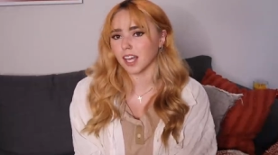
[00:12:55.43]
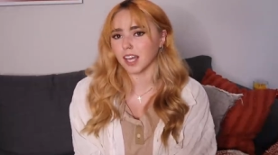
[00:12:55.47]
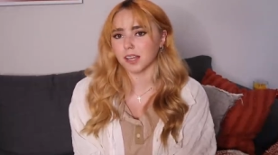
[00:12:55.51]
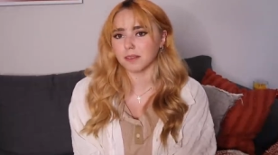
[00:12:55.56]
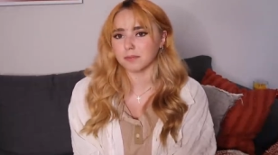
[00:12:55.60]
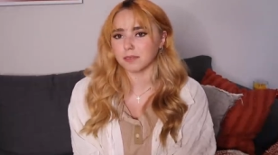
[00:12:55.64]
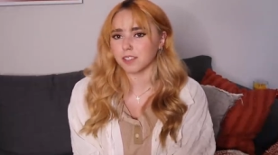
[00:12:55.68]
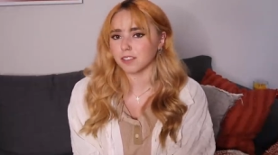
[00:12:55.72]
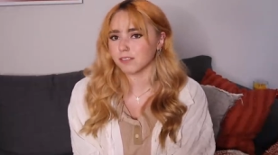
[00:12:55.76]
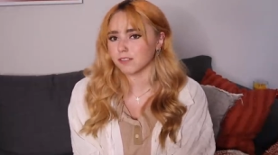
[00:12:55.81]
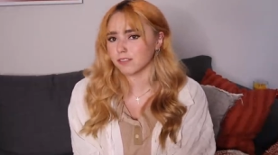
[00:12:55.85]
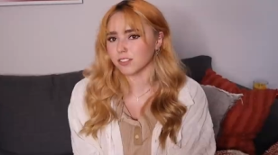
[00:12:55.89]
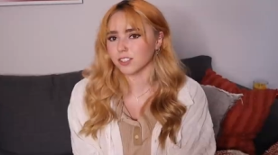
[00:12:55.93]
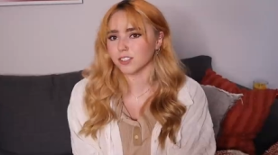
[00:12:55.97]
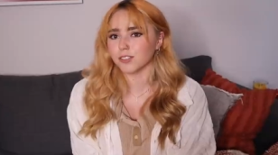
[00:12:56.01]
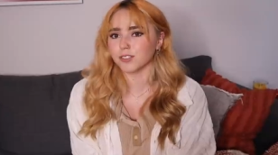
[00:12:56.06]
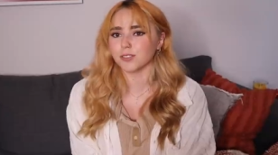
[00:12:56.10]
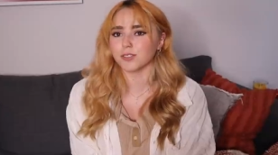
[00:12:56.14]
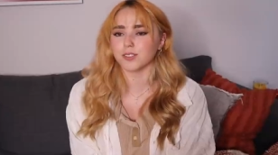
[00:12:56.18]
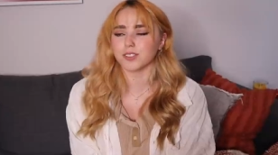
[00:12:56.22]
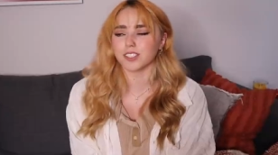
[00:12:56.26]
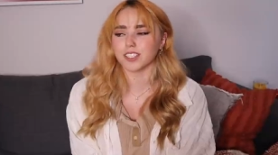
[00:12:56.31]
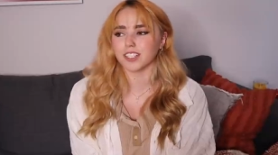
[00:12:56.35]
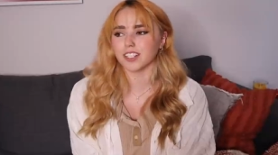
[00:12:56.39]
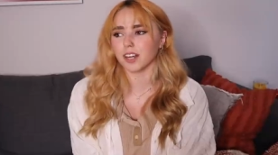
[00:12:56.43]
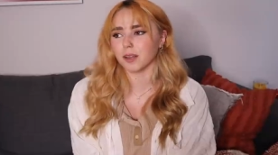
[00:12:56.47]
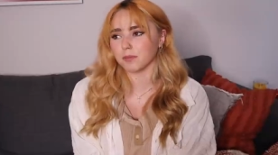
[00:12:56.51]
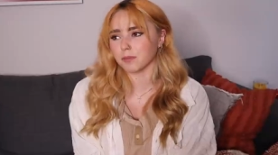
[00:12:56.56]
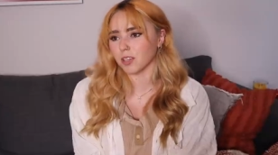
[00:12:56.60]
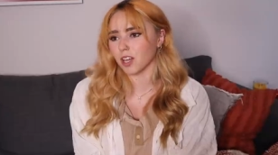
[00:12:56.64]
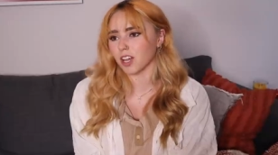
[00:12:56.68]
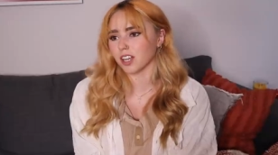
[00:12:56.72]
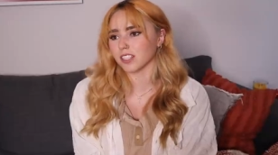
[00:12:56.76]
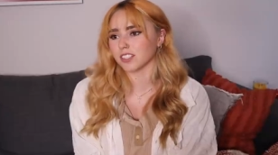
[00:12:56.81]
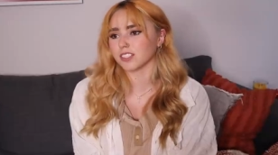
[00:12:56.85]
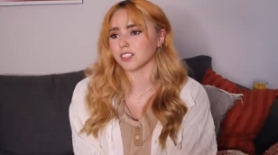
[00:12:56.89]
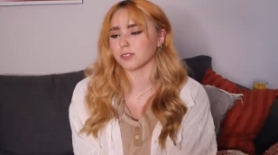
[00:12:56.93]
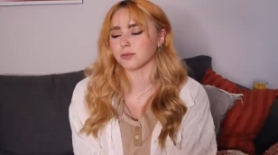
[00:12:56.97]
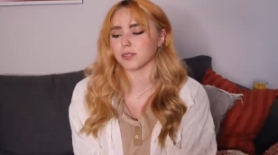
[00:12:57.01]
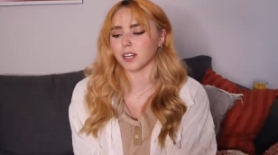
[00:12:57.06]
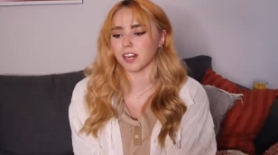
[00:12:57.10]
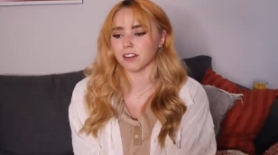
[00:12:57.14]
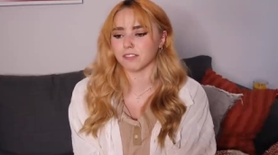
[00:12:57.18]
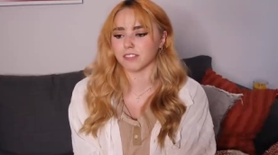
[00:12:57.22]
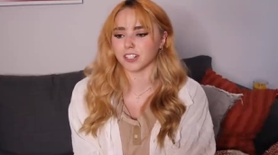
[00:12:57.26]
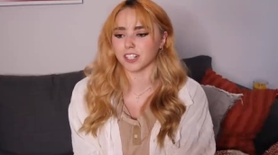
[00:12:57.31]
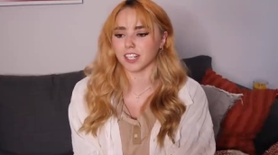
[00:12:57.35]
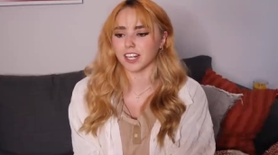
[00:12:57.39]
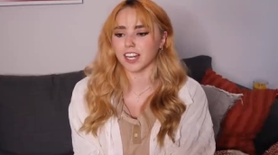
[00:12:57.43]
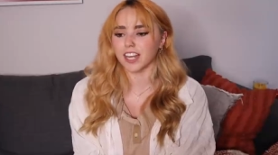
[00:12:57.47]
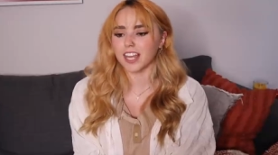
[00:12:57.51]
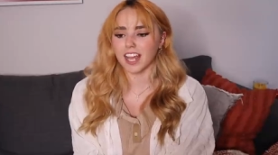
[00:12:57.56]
i'm confused and i'm lost or whatever